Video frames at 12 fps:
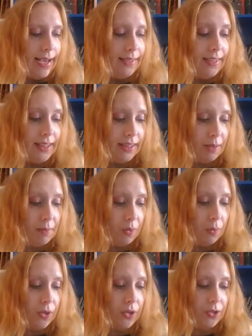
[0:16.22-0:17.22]
This summer
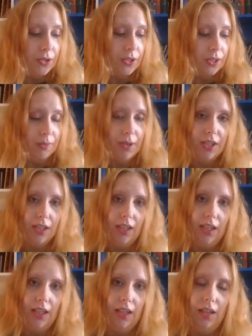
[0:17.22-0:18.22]
was
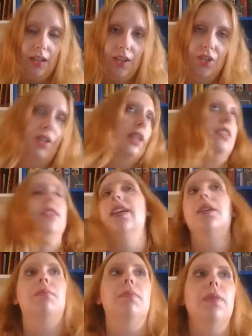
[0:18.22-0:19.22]
especially
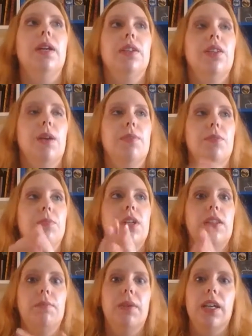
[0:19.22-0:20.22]
interesting in terms of
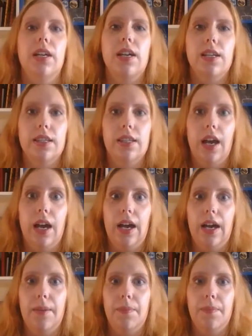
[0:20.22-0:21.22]
books because
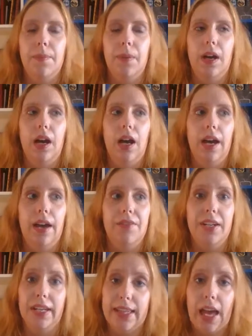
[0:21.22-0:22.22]
I have
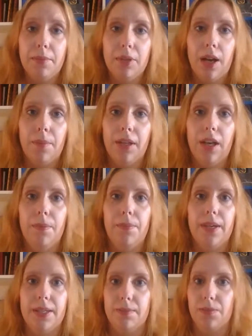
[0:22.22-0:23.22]
an exam coming up.
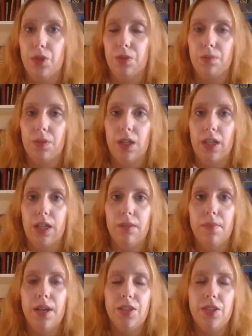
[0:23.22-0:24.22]
I'm doing my
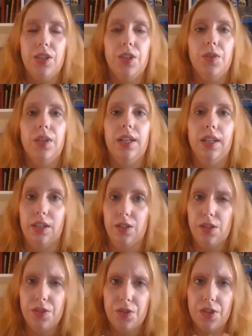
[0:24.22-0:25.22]
master's degree in English
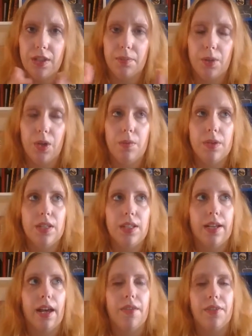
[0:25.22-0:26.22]
literature at the moment,
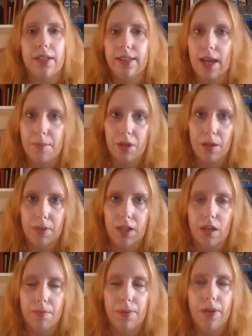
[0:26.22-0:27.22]
and I have an exam coming
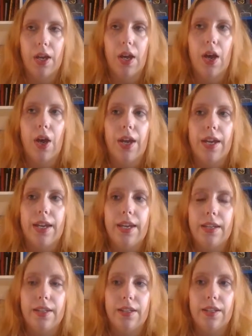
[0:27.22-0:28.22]
up
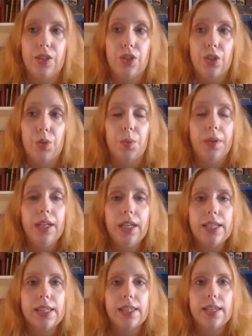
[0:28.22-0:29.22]
in 2
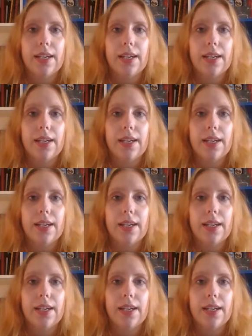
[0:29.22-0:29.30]
weeks